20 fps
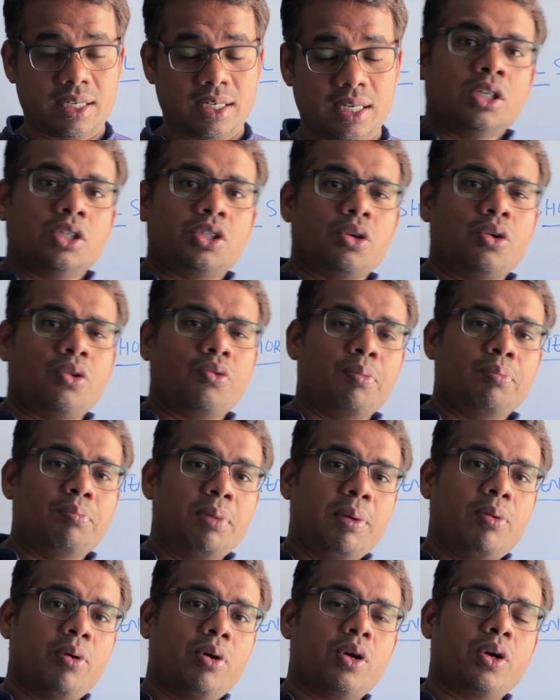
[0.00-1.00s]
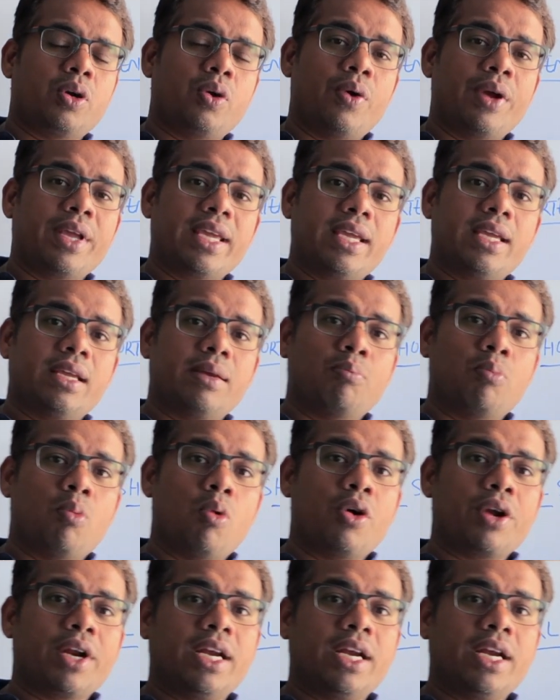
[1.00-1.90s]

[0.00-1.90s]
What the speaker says: So before going more